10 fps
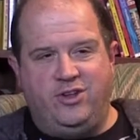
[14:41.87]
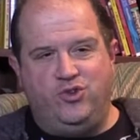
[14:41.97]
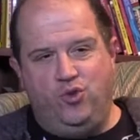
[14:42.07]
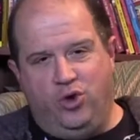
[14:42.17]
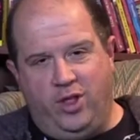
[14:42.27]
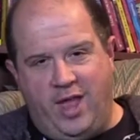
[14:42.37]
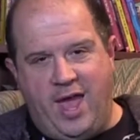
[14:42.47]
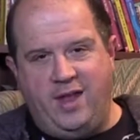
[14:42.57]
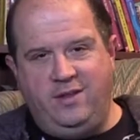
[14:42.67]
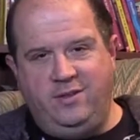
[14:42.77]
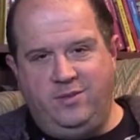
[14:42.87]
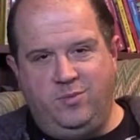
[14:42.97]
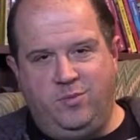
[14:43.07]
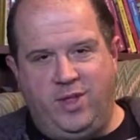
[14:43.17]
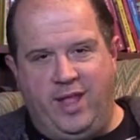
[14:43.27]
tour a lot,
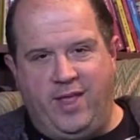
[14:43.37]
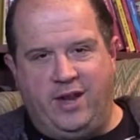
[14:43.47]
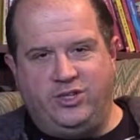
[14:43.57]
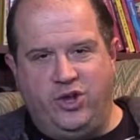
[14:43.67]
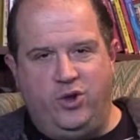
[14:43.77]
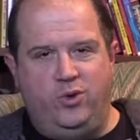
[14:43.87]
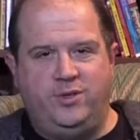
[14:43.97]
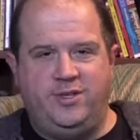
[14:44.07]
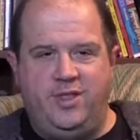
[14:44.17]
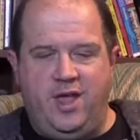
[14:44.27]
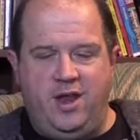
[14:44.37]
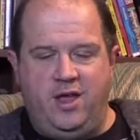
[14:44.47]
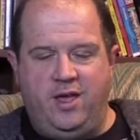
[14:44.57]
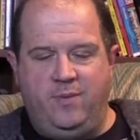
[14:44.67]
play a lot of shows, and then